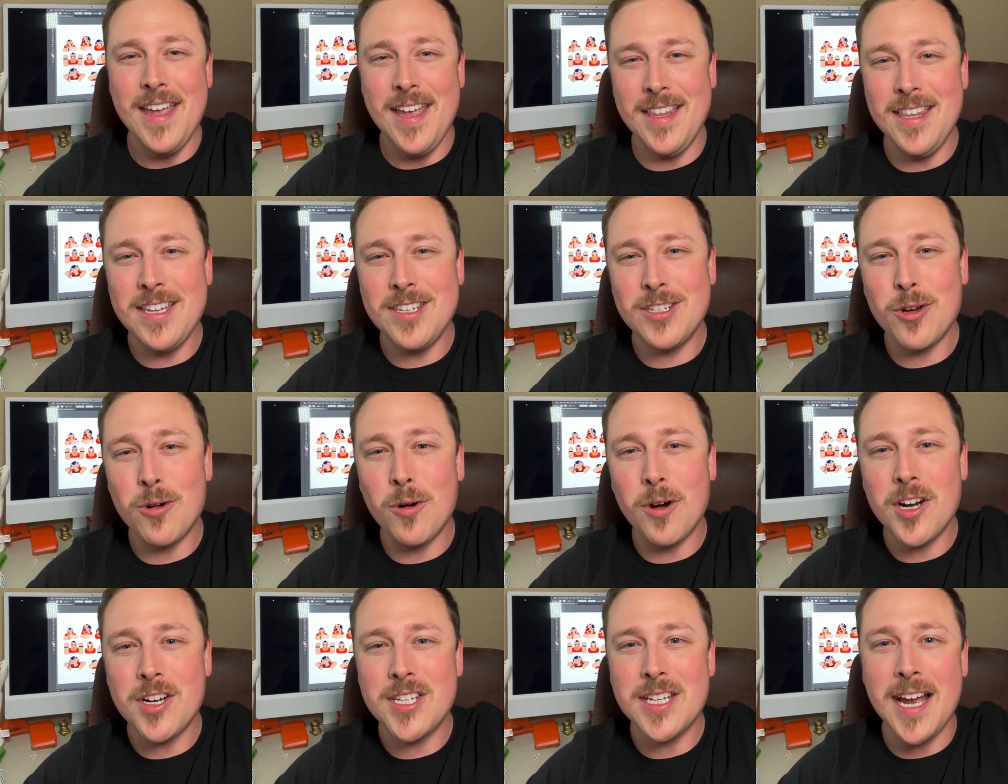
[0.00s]
In this
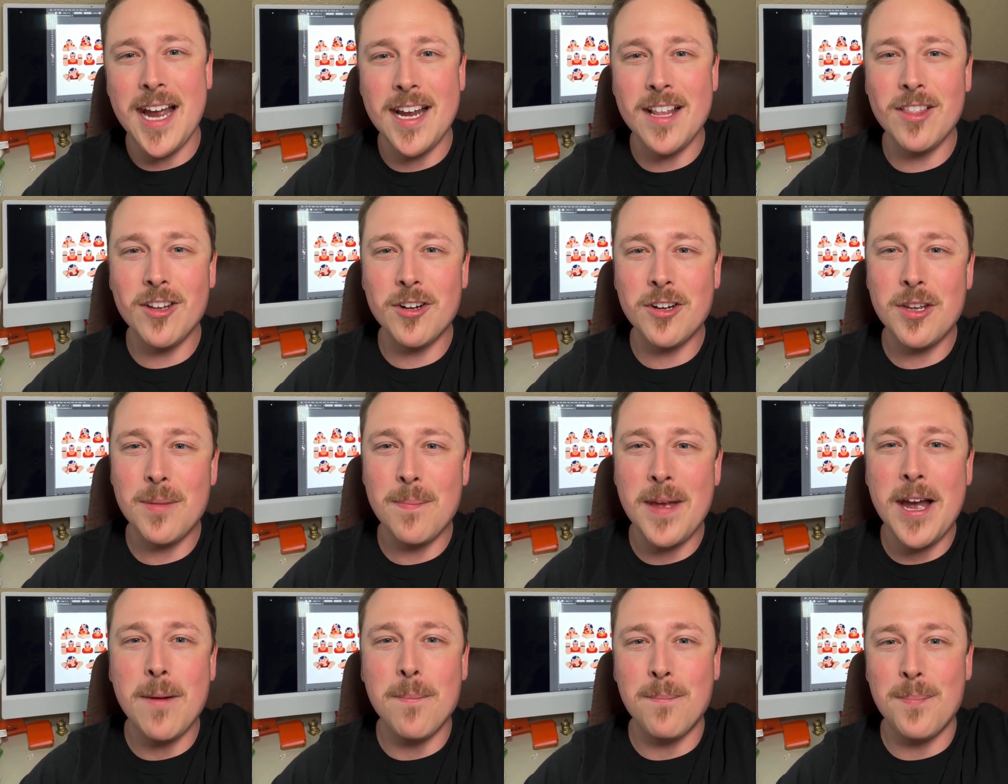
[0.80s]
course, I learned
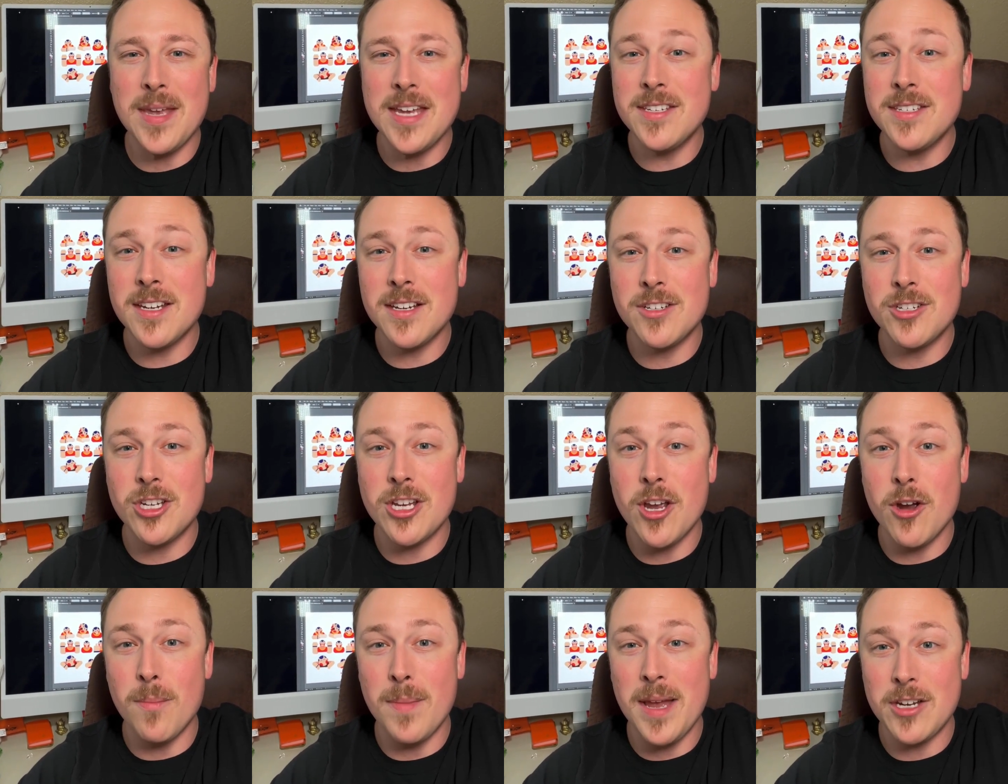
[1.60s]
about basic
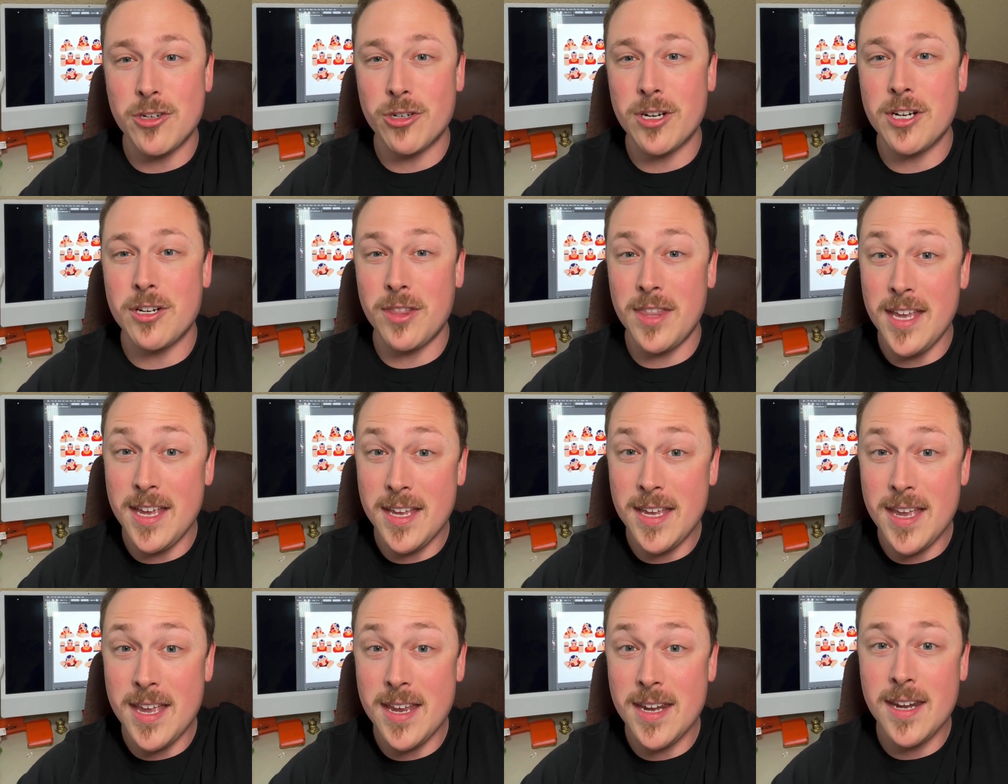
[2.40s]
geometric
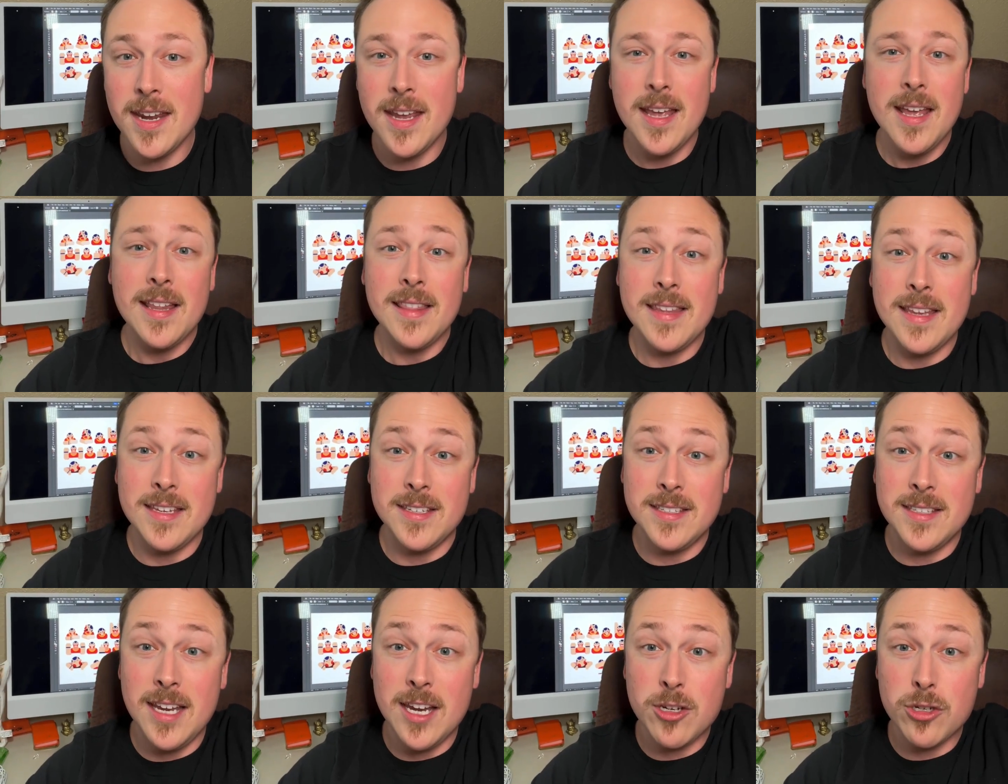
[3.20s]
thinking, the
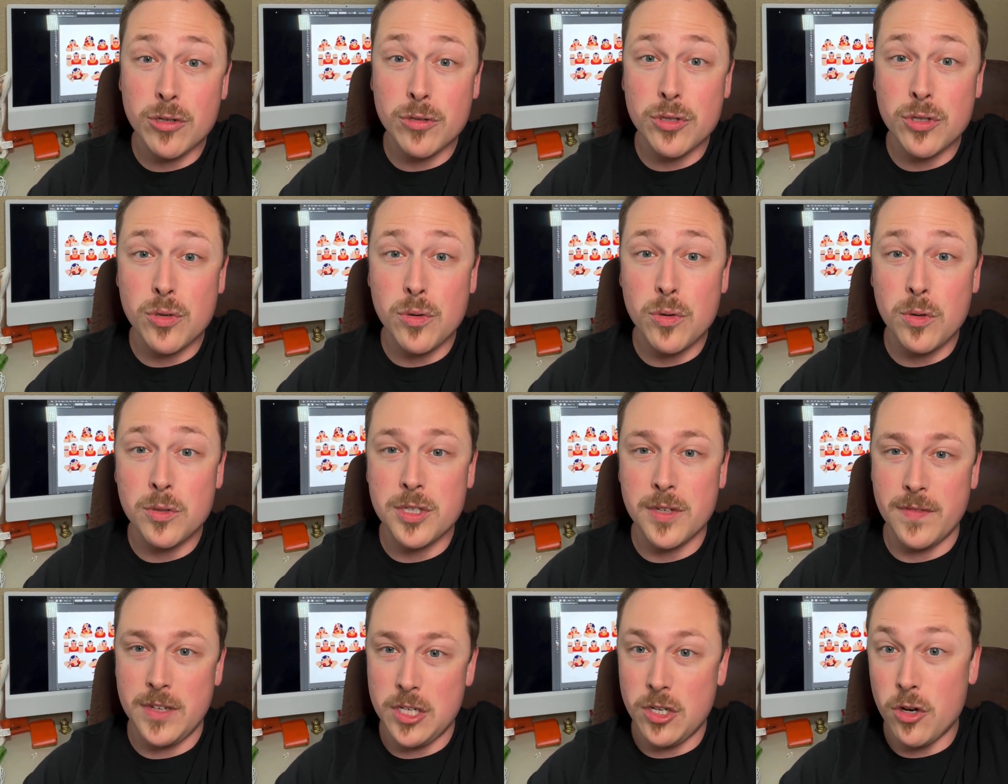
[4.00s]
essential
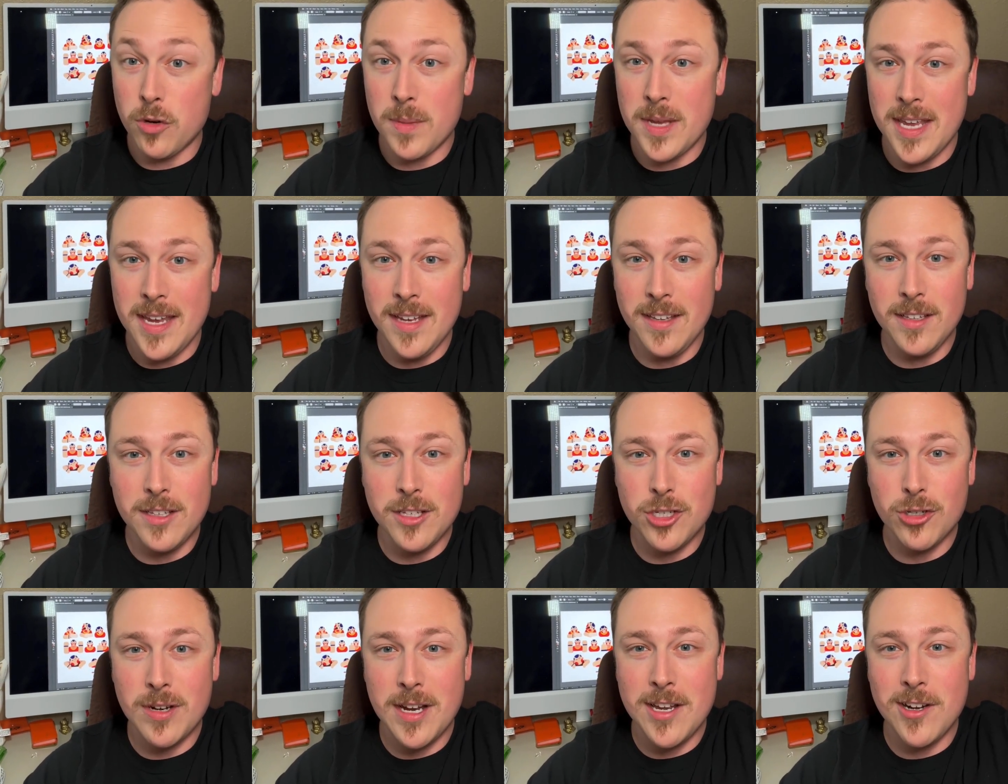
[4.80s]
tools of Adobe
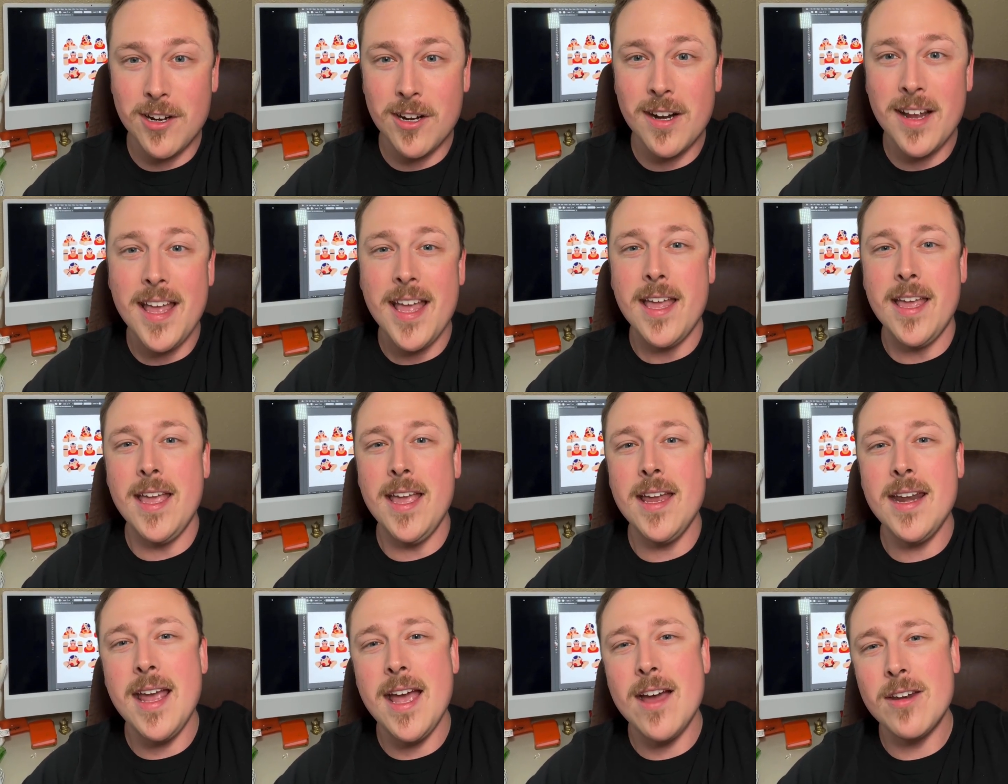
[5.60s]
Illustrator,
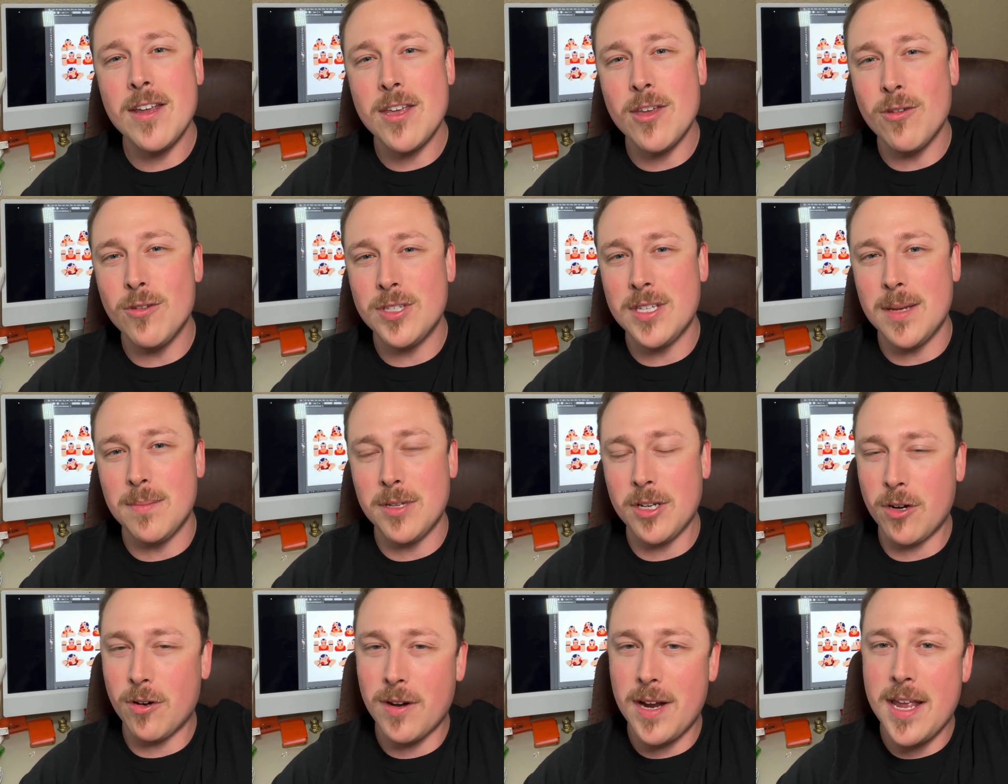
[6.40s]
and how to use
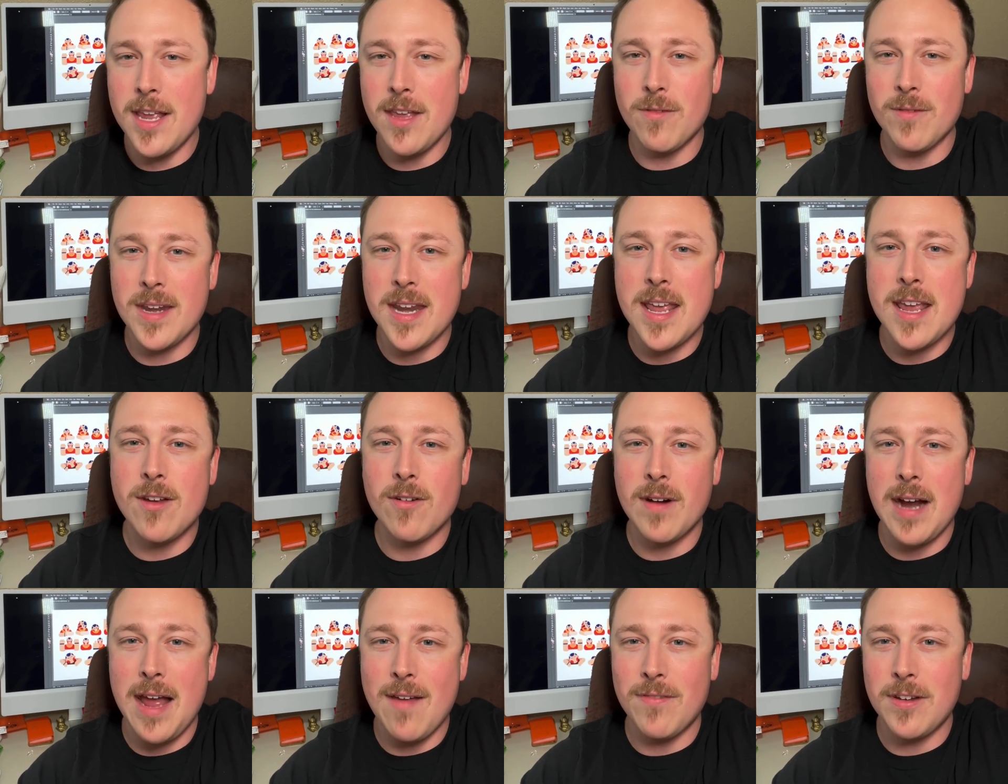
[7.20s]
them to create
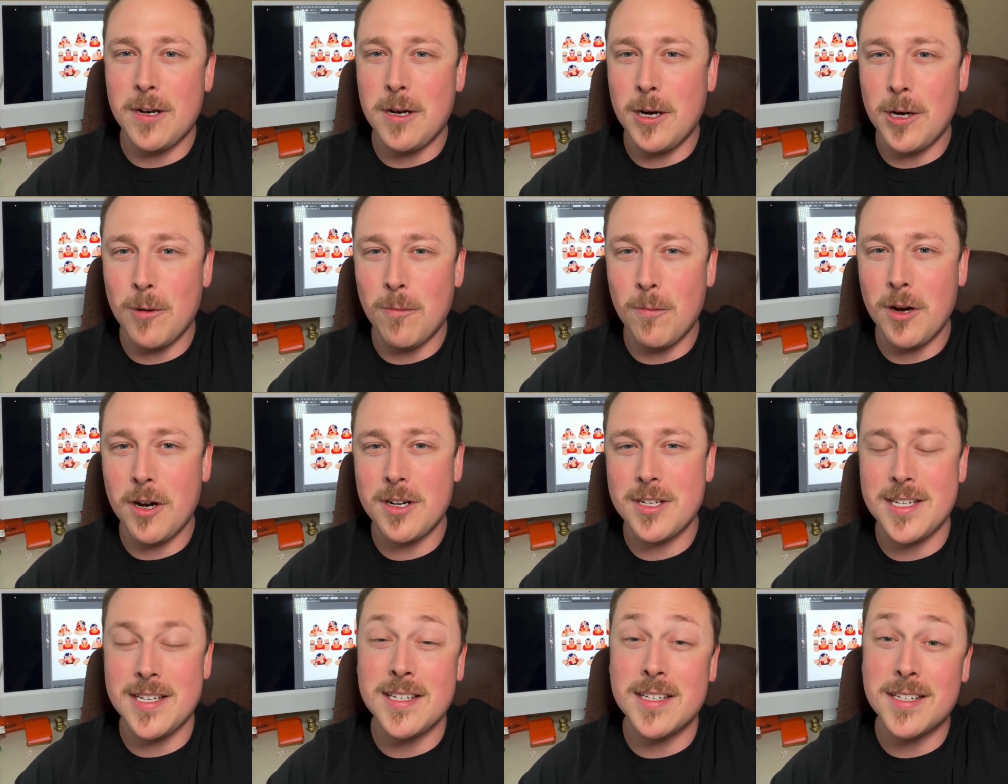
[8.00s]
unique graphic
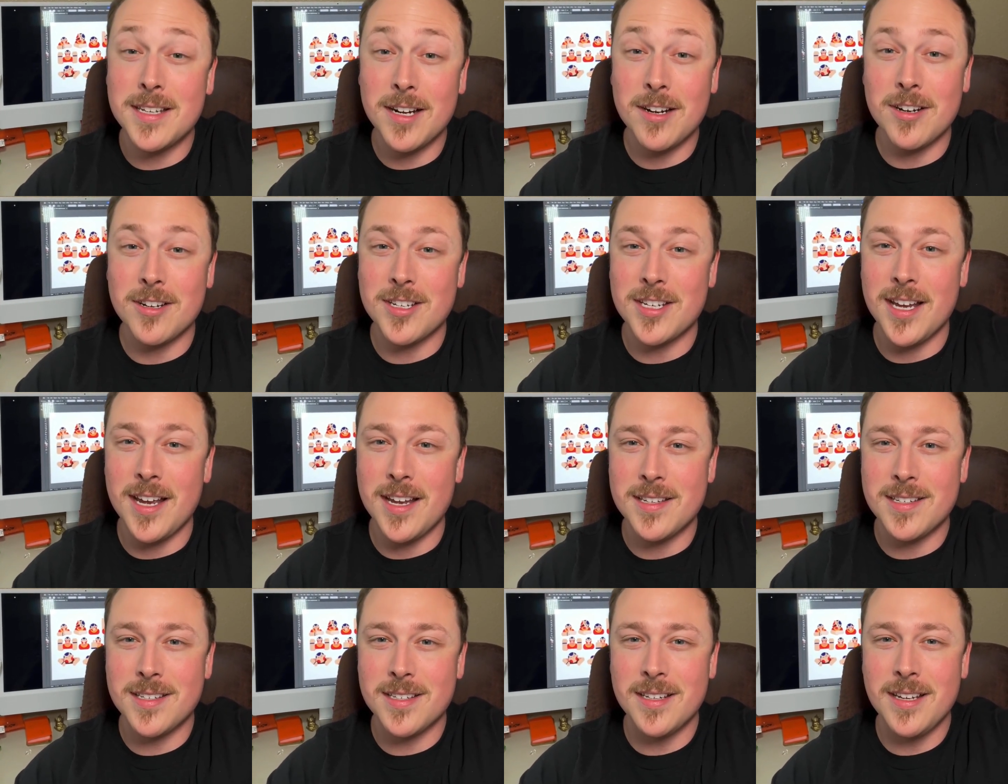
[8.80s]
artworks and sticker
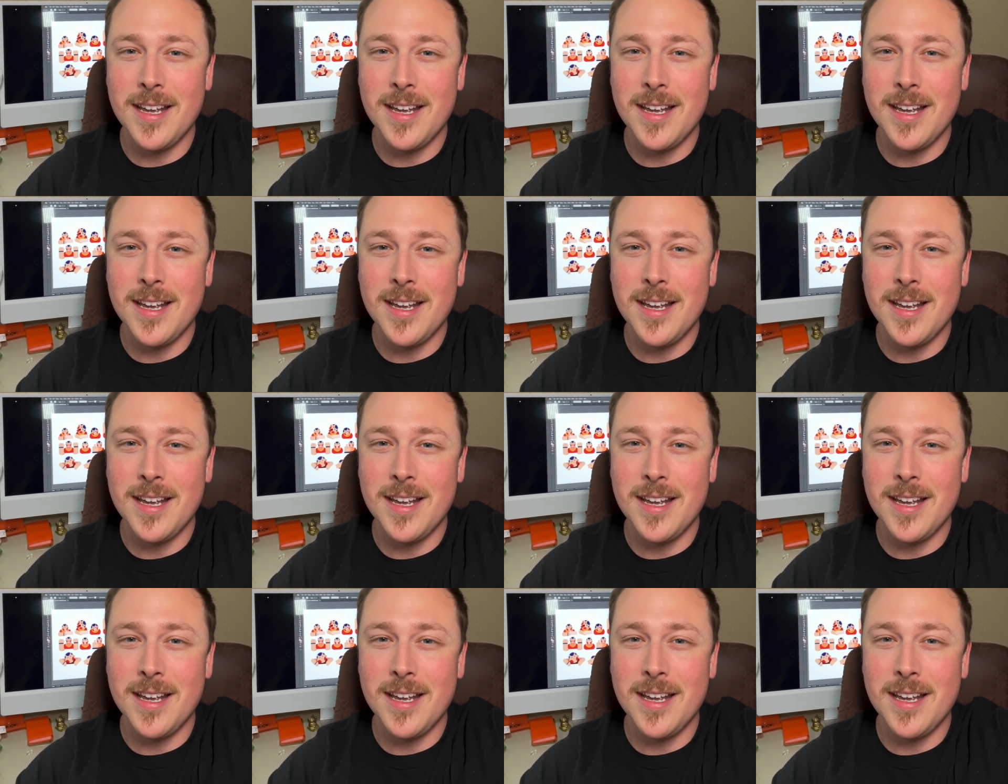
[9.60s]
sets.